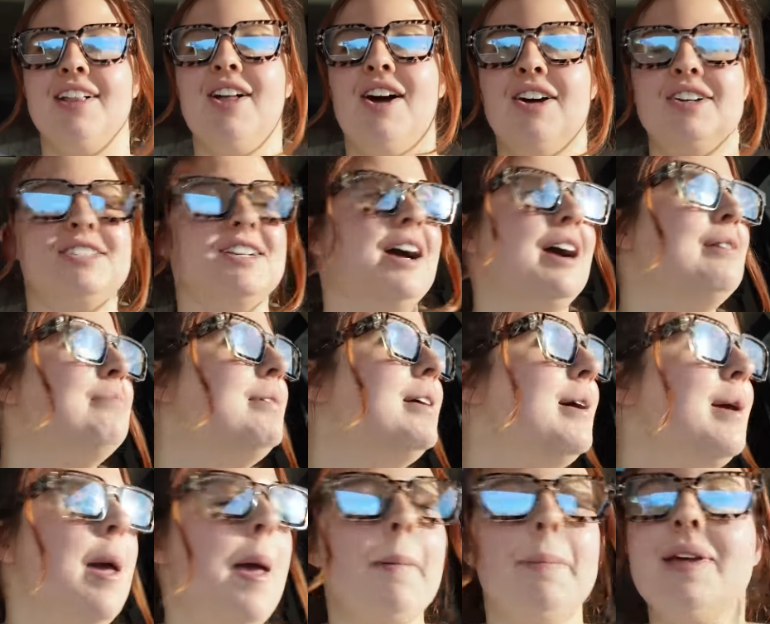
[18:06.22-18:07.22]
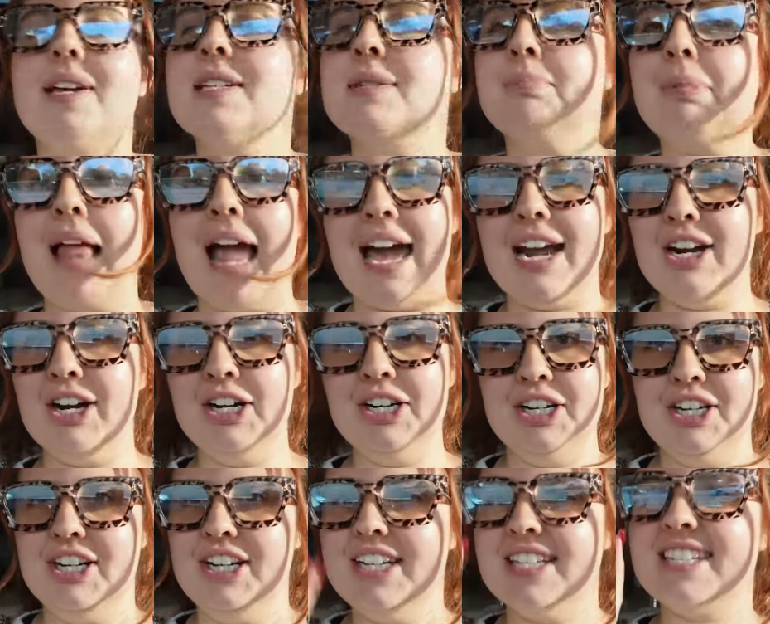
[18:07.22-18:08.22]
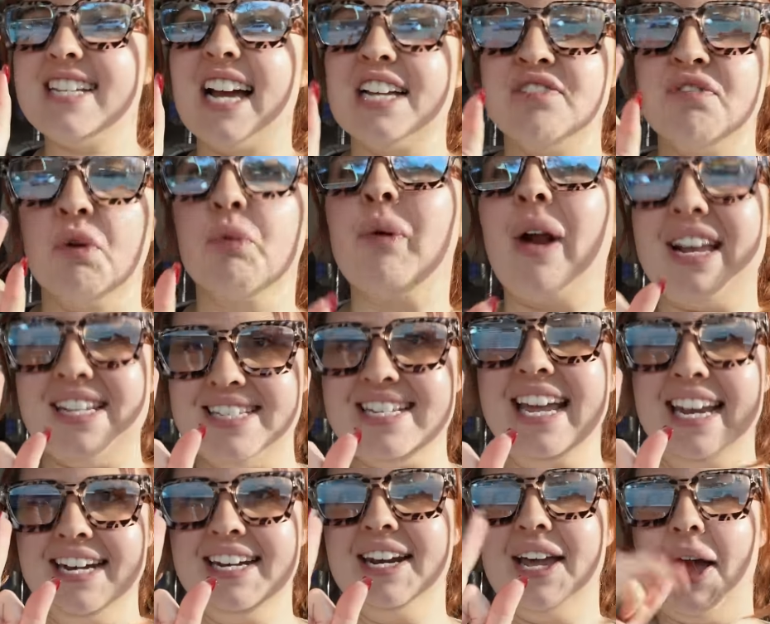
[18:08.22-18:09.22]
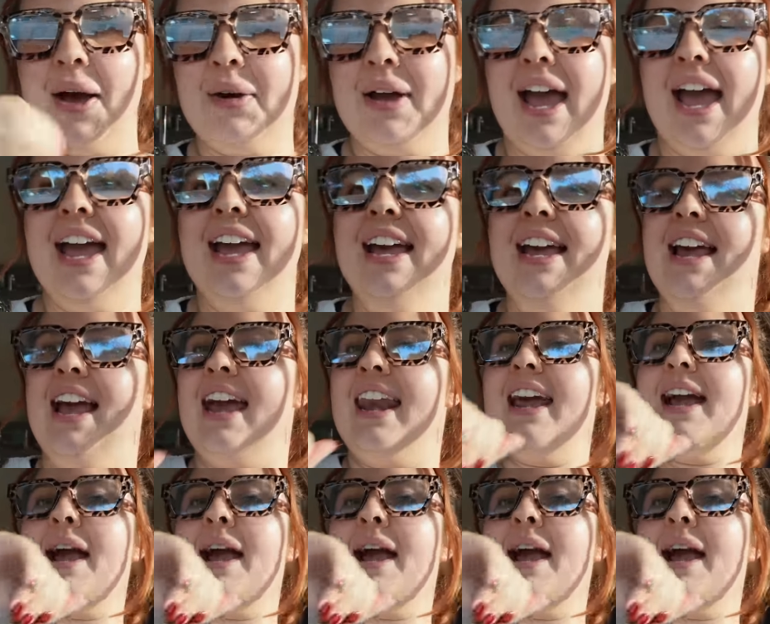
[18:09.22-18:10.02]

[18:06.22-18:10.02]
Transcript: a long time because bladder, size of a raisin. Okay, and